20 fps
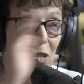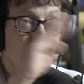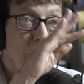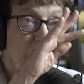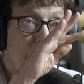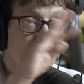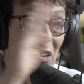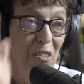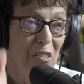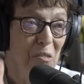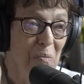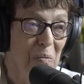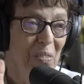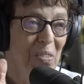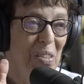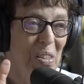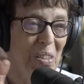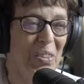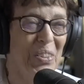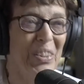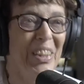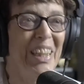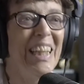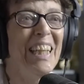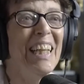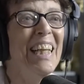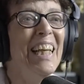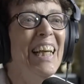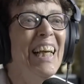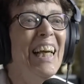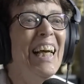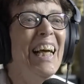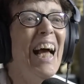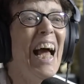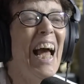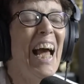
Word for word: center of Missouri. Okay. okay.